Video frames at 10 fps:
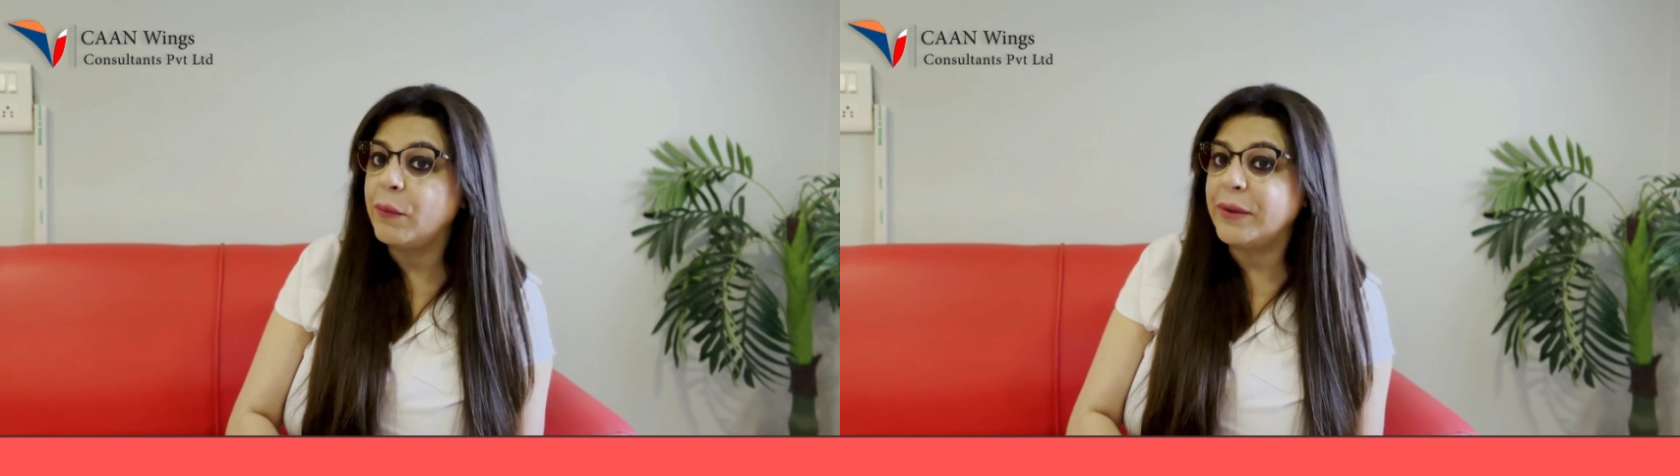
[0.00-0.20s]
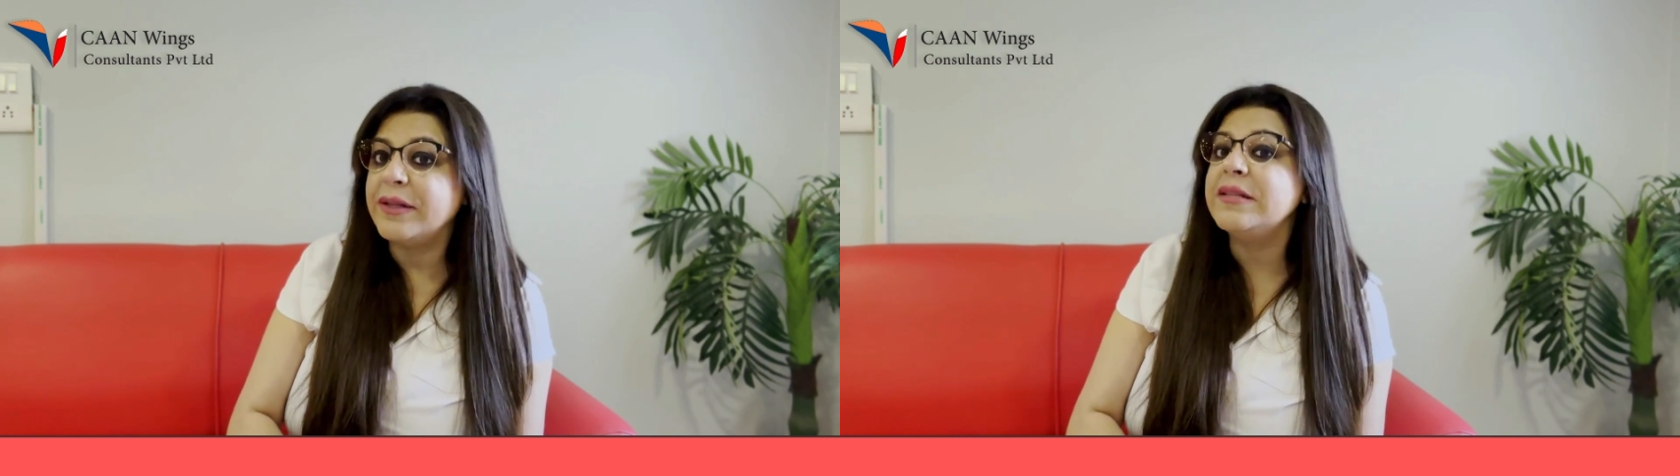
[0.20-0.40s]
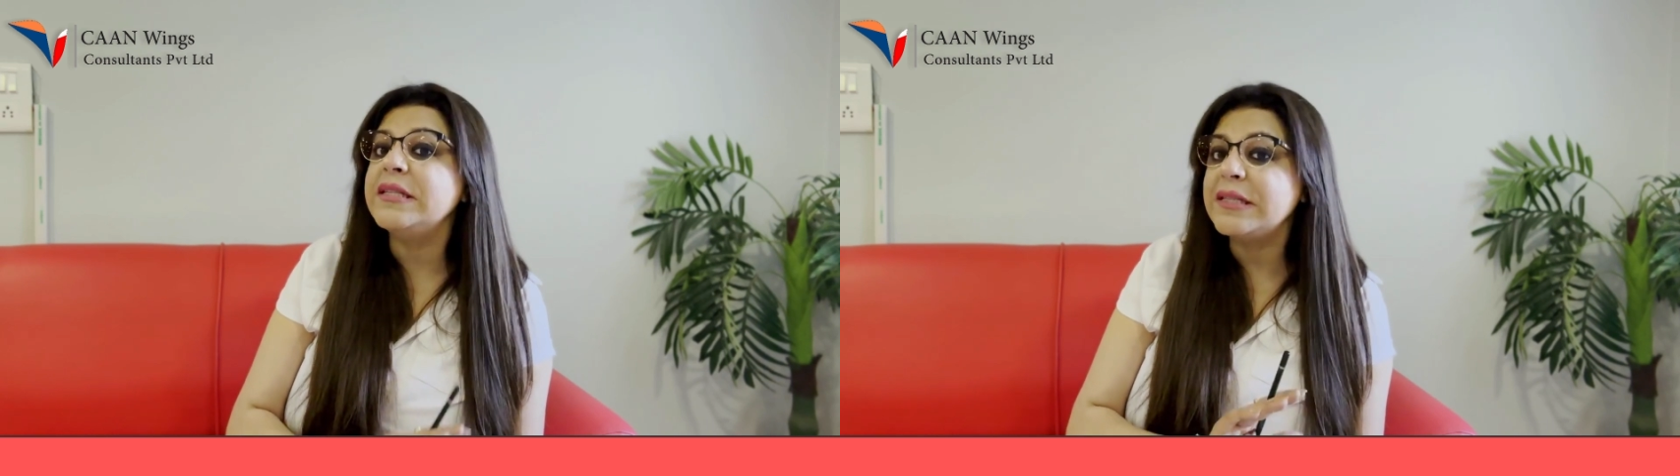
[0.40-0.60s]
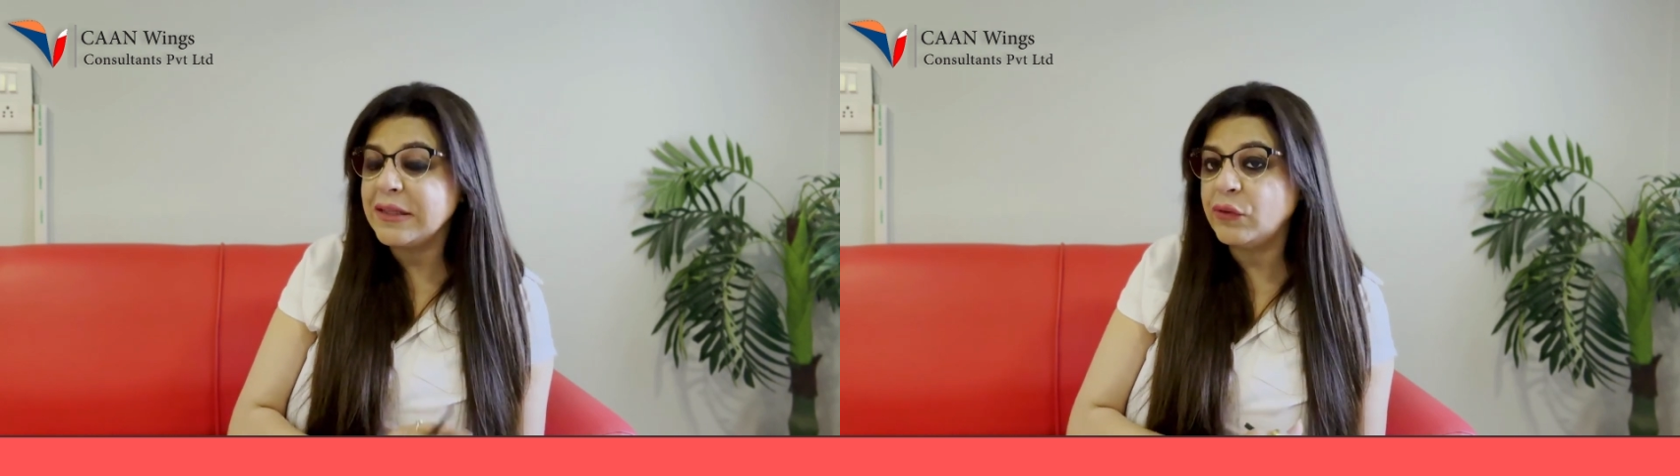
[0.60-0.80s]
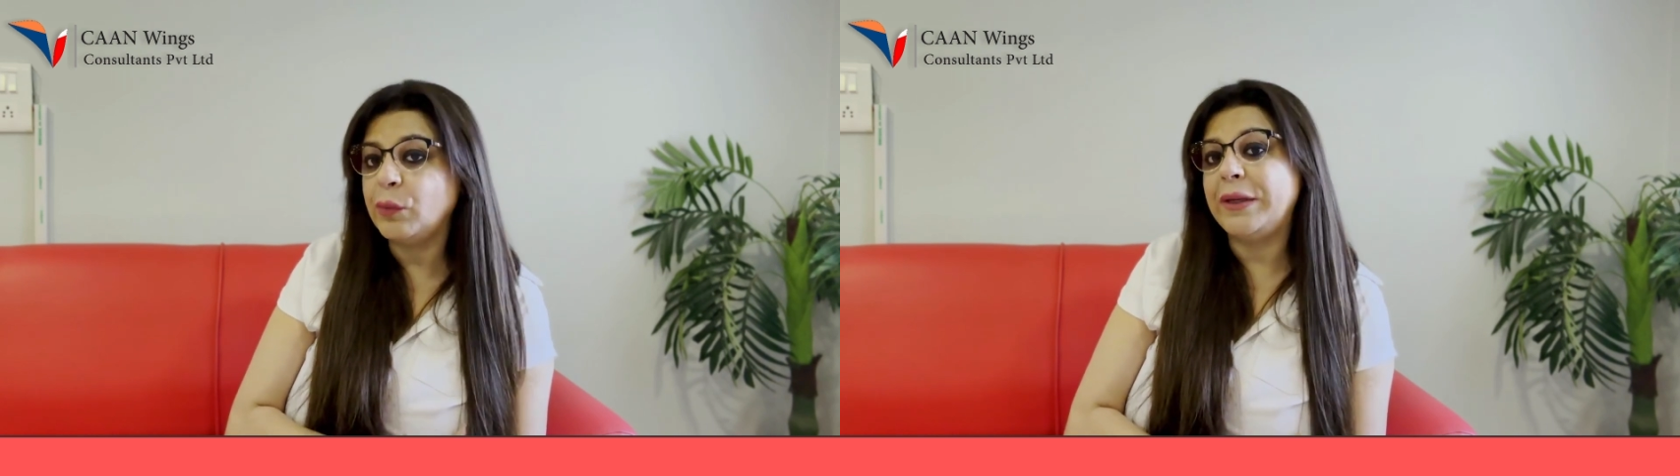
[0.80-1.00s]
within
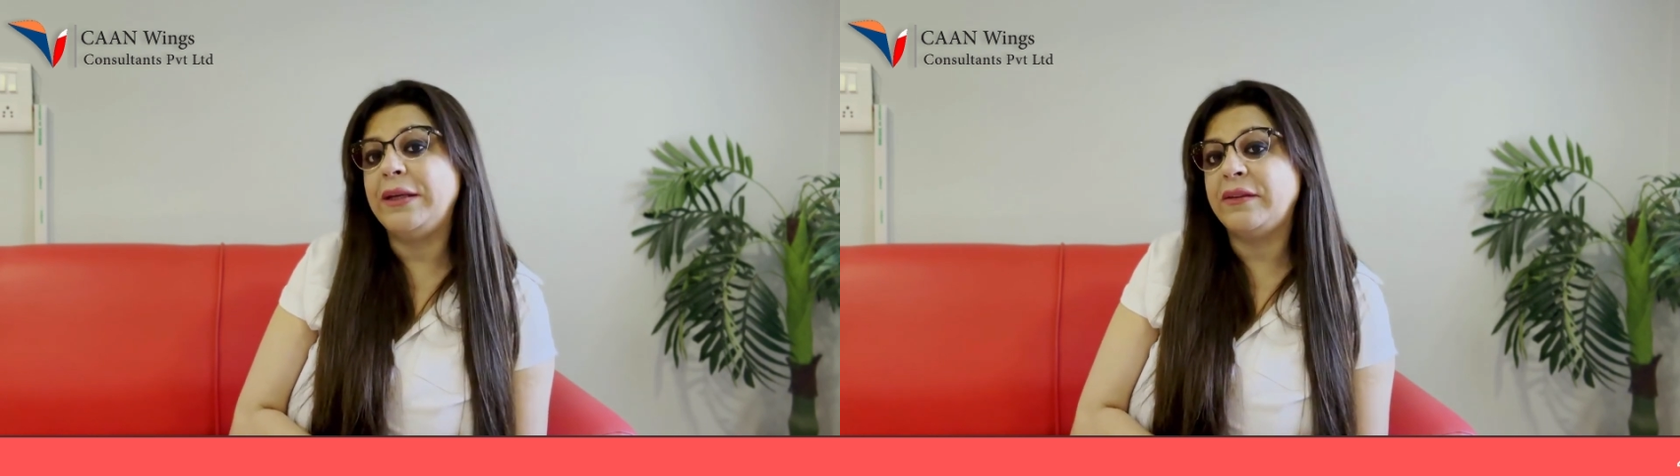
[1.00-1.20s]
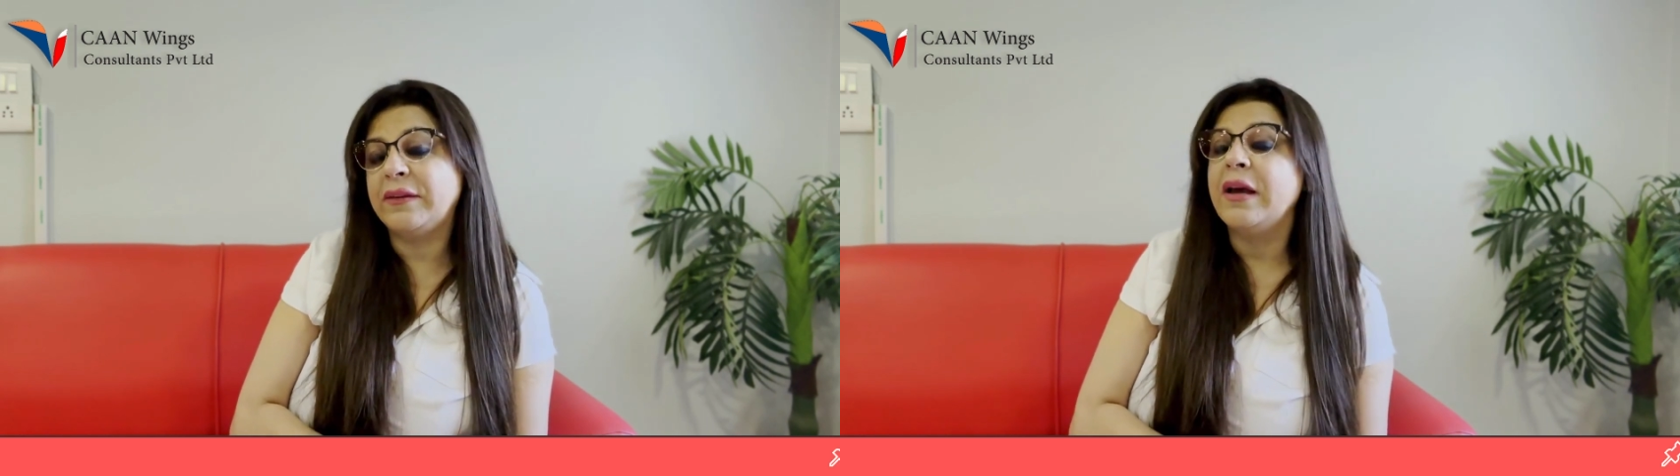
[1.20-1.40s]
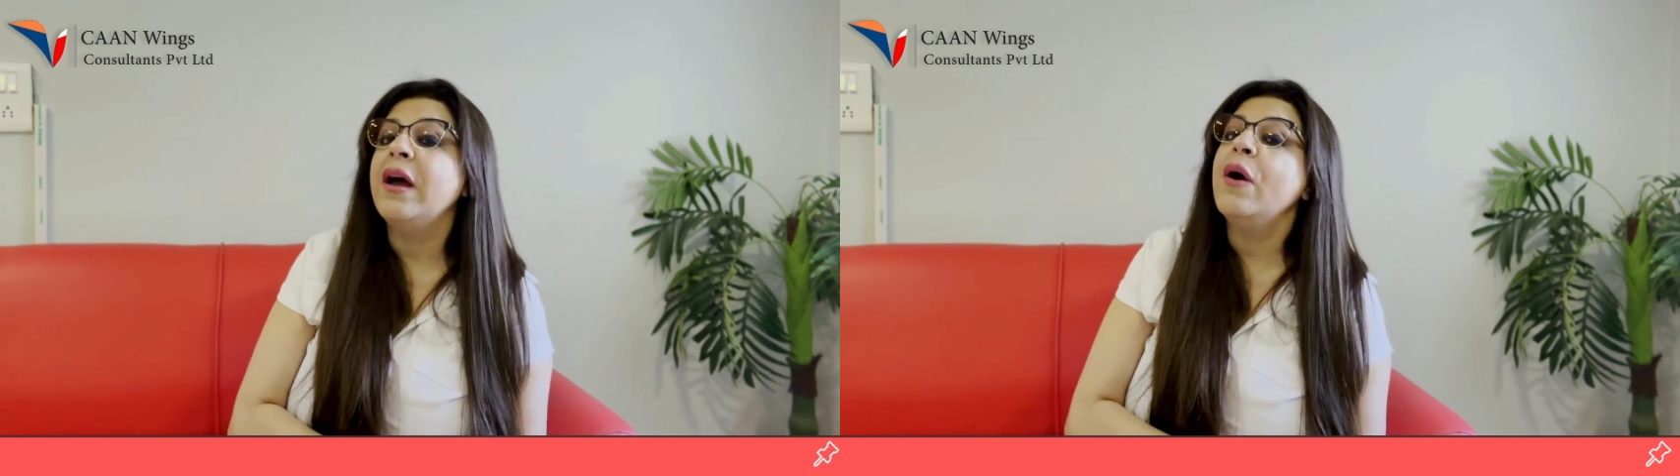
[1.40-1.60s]
6 weeks,